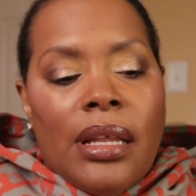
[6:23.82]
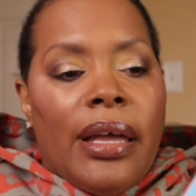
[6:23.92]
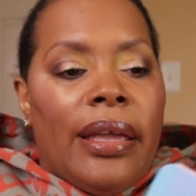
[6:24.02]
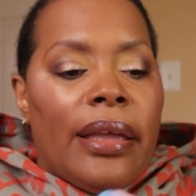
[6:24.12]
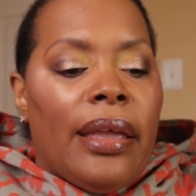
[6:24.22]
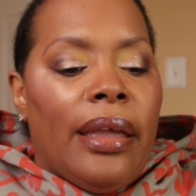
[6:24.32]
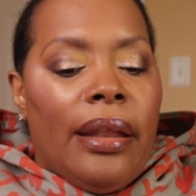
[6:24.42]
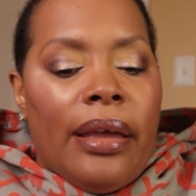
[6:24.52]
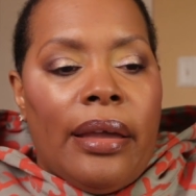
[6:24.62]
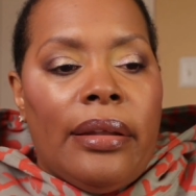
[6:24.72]
like
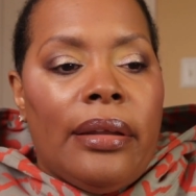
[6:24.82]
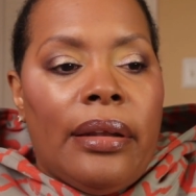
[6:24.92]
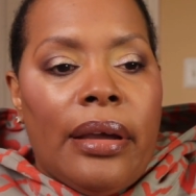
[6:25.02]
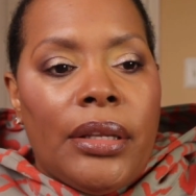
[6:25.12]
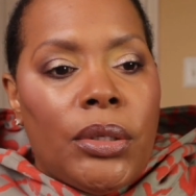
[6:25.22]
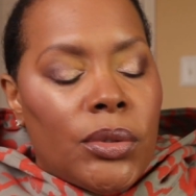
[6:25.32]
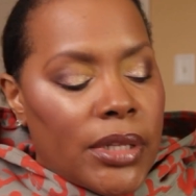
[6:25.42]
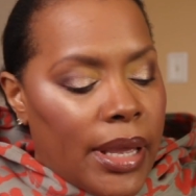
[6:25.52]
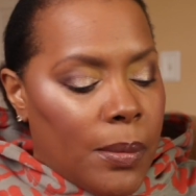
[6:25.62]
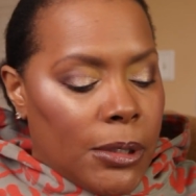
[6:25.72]
and I did not use
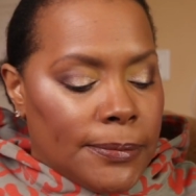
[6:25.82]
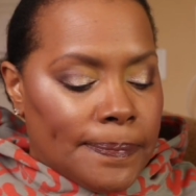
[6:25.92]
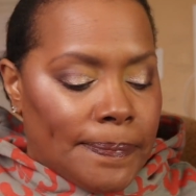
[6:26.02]
that one